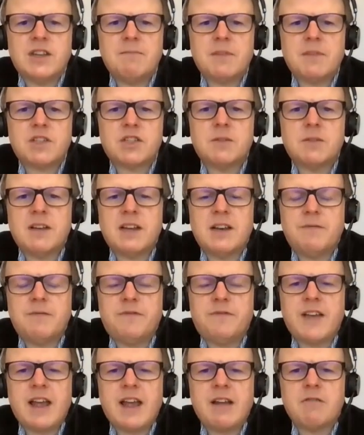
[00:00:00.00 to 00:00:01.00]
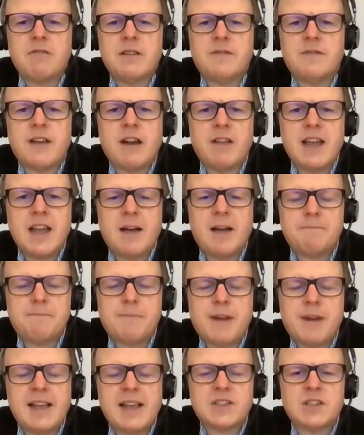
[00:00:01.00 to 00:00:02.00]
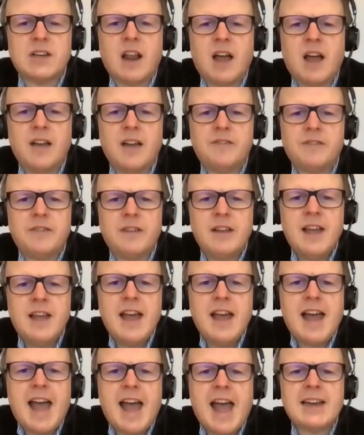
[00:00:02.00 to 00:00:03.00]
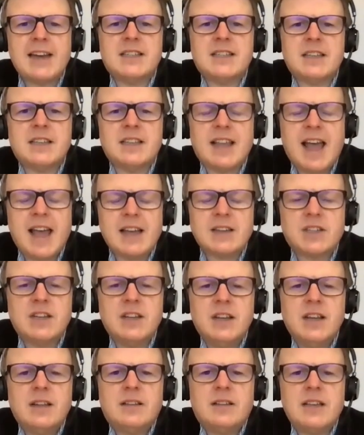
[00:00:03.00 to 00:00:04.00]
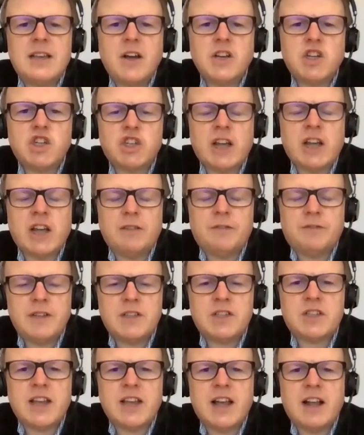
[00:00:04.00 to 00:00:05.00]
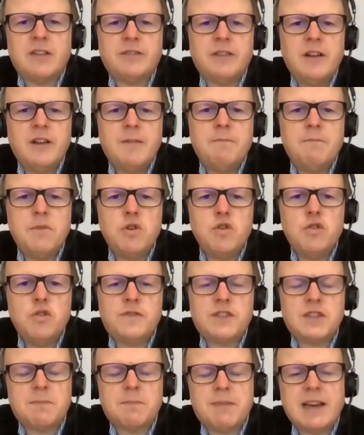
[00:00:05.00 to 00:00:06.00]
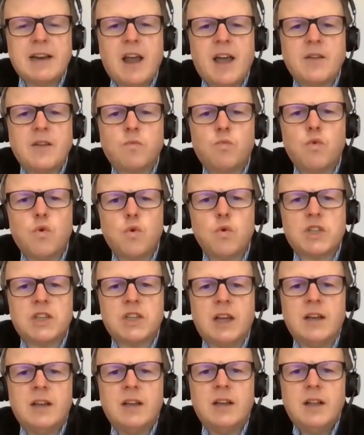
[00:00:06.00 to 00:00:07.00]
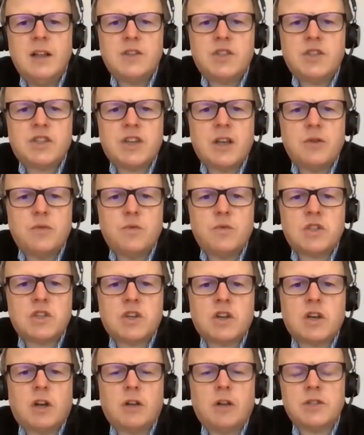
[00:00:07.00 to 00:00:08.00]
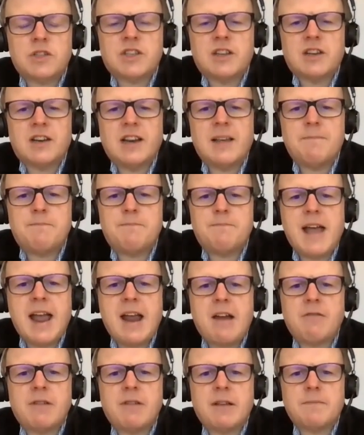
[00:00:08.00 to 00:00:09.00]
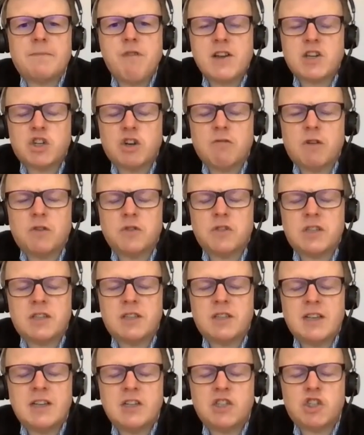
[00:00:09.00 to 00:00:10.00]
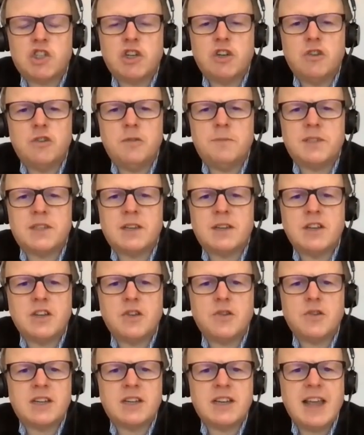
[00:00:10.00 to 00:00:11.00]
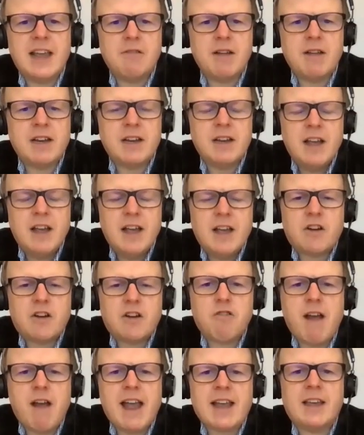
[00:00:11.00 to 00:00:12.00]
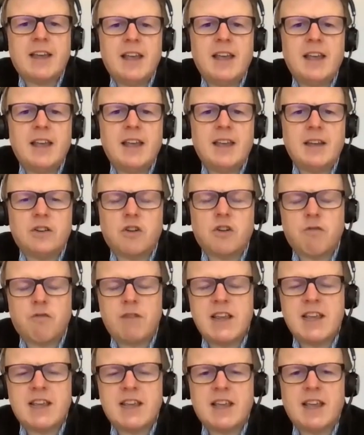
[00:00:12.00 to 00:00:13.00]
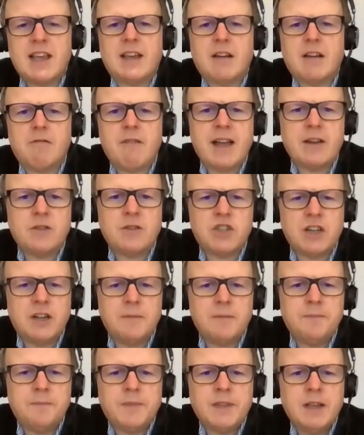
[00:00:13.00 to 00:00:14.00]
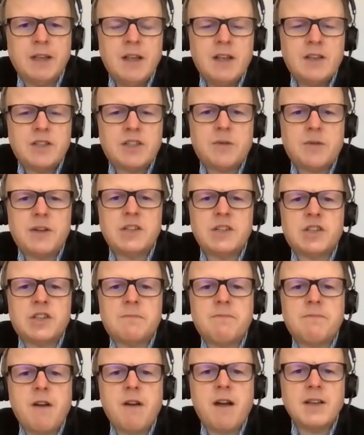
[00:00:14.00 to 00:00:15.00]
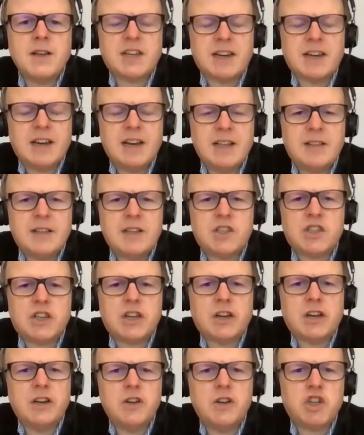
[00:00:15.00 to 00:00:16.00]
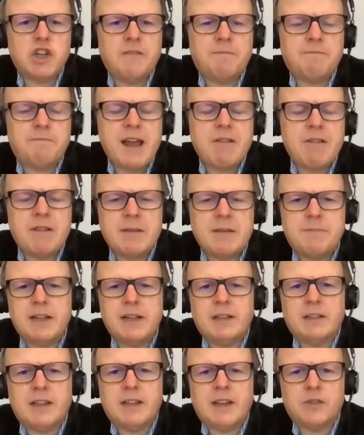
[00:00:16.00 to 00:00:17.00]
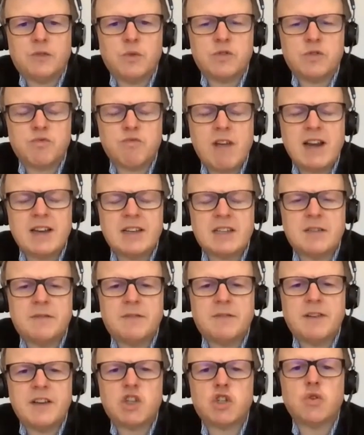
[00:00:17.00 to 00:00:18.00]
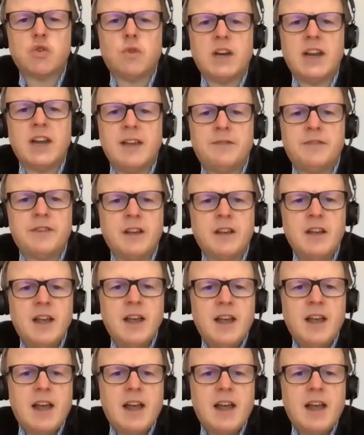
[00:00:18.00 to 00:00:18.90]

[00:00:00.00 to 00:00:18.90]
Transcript: It must have been a very, very unpleasant life. Added to that, the ice shelf itself moves a bit like water, so was constantly bearing pressure onto these tubes, and you could hear it cracking and creaking around you. So unsurprisingly, this solution of buried buildings was relatively short-lived.